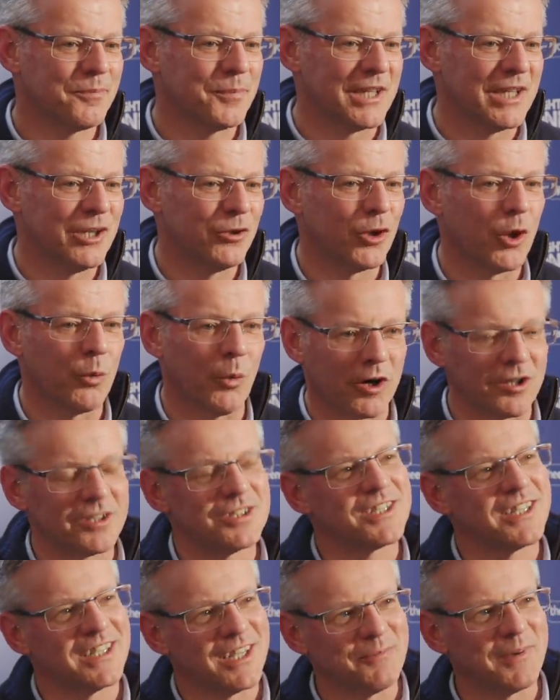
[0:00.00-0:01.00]
But you know the work
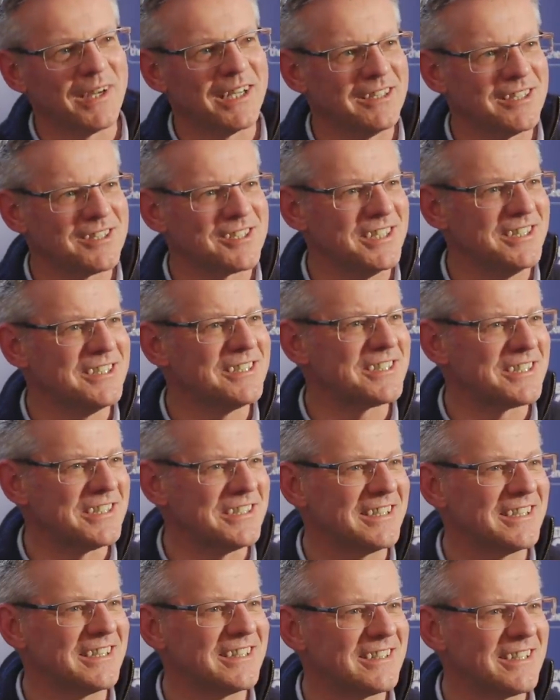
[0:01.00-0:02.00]
that's going on behind the scenes,
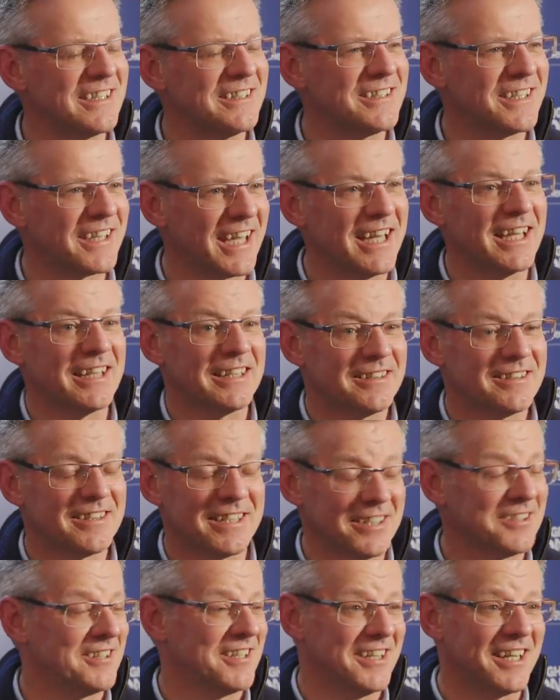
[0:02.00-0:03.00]
and to
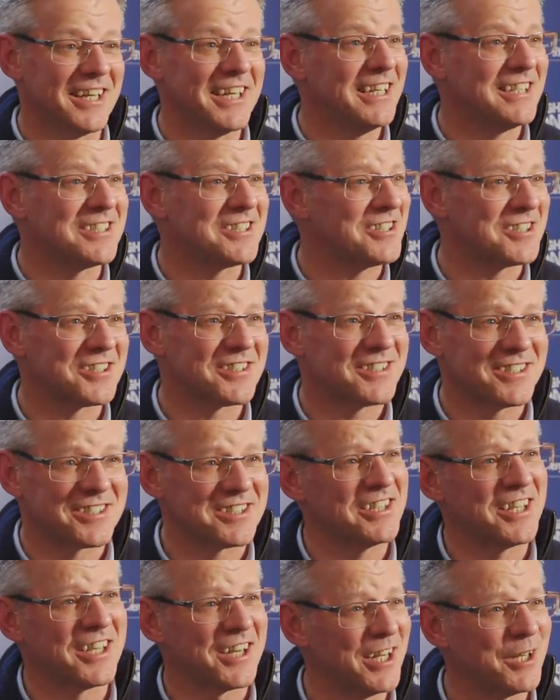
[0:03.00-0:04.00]
get here today is
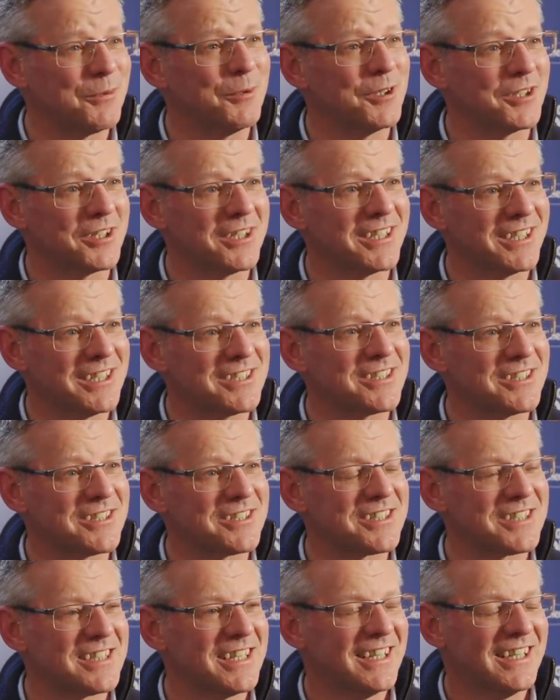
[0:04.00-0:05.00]
just incredible. It really is.
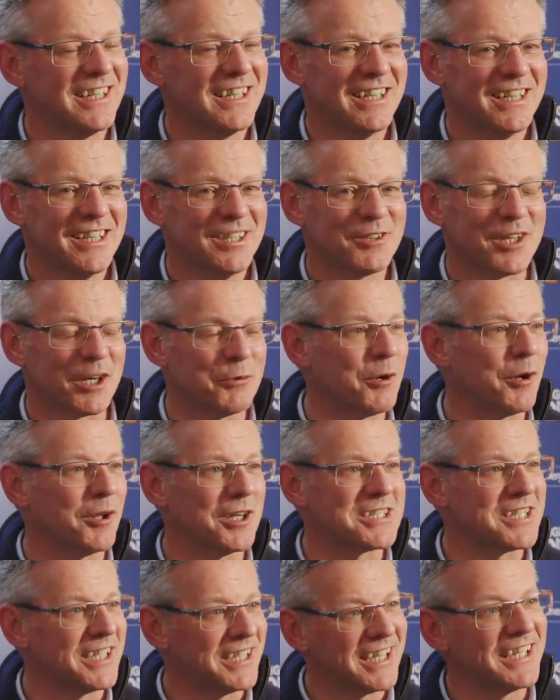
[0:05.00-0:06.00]
It's taken a wee while
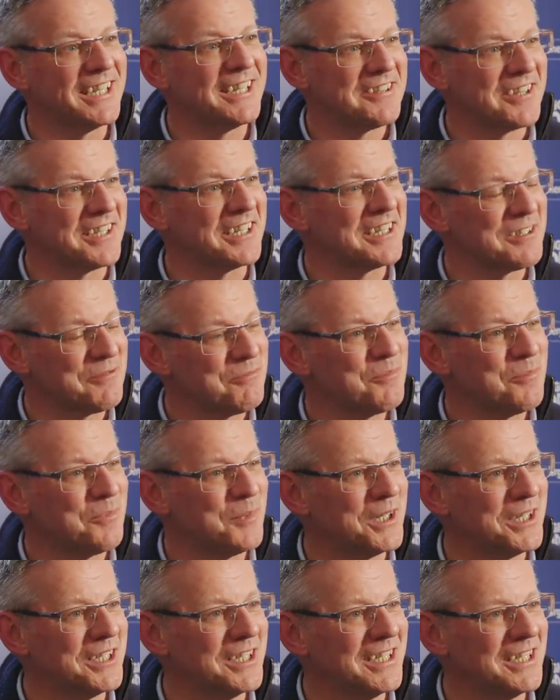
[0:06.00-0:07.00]
to sink in, I think.
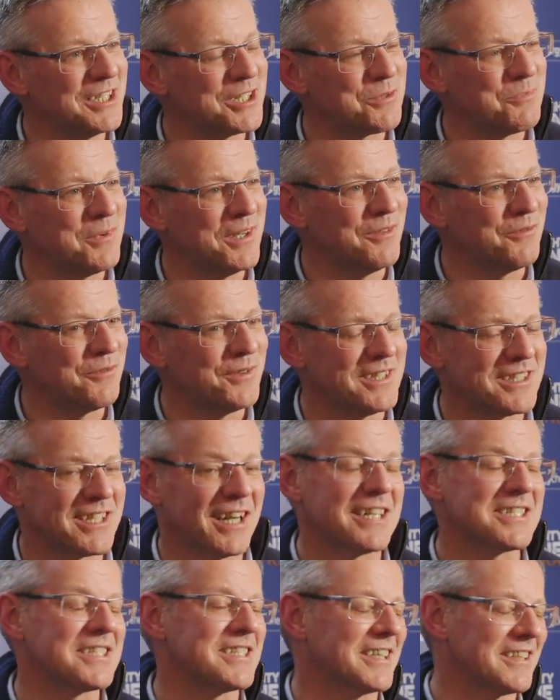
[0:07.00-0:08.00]
But it's been
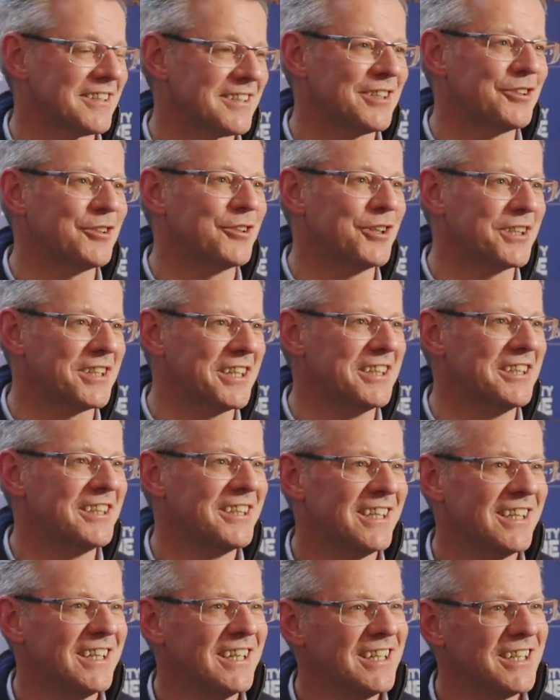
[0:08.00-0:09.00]
fantastic, you know, when you
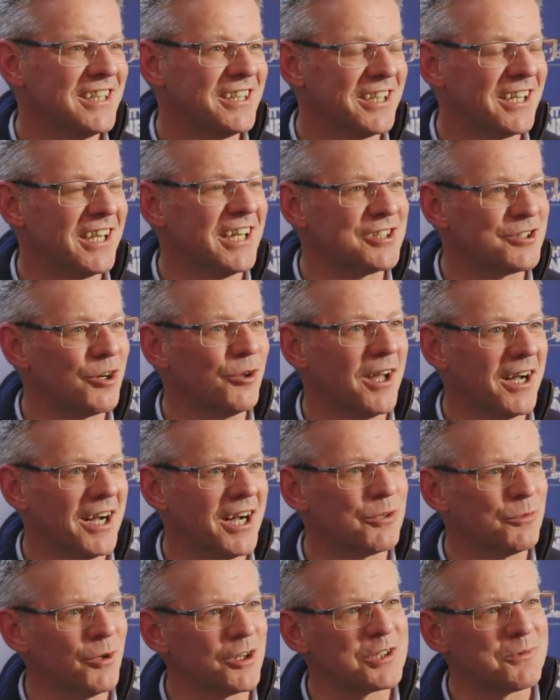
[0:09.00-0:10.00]
realise all that
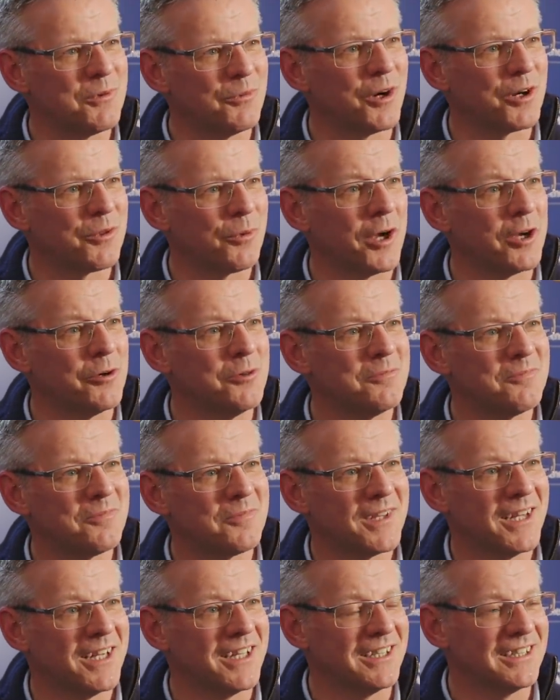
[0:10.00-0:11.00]
hard work's been worthwhile.
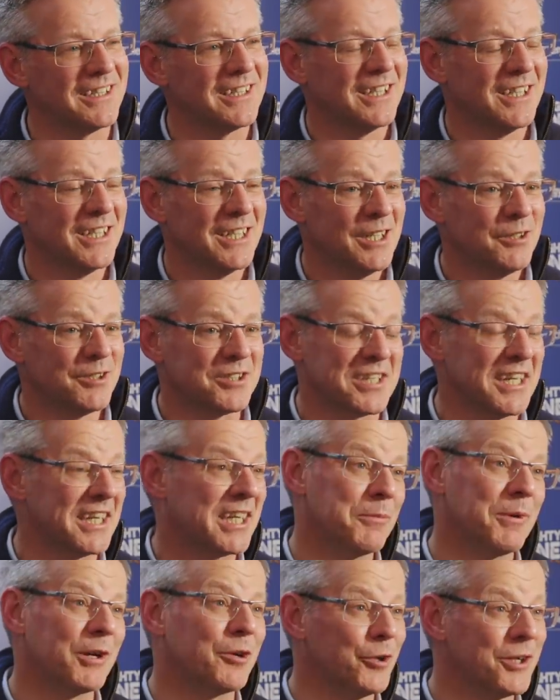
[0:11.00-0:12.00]
And just need
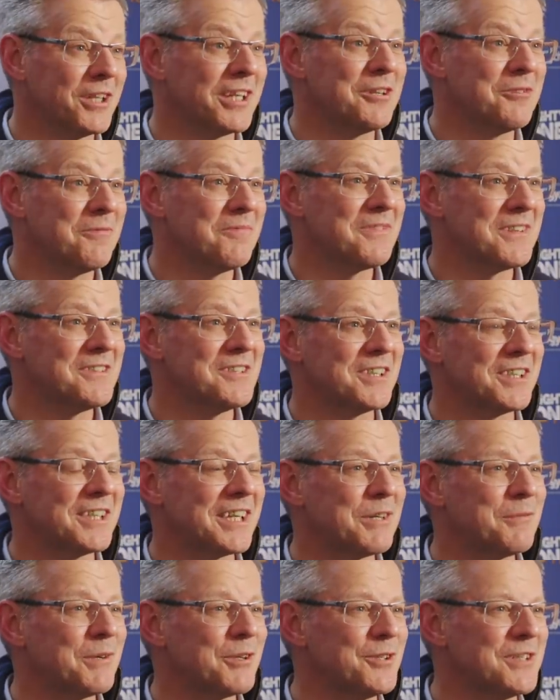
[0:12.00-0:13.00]
to keep it going
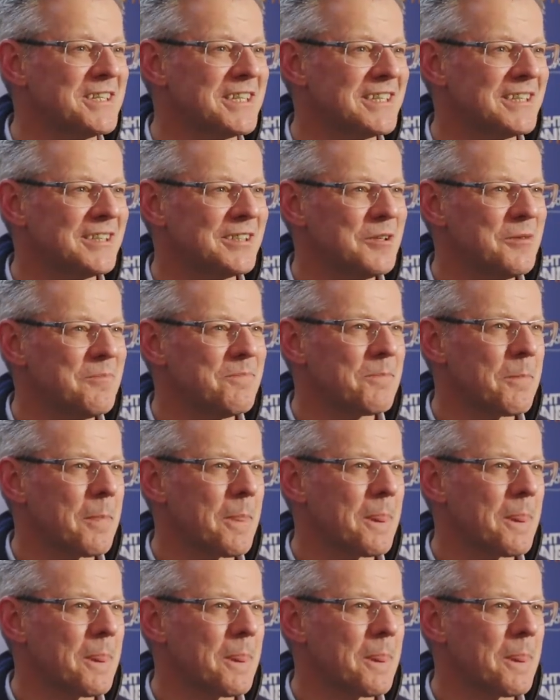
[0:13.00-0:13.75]
now.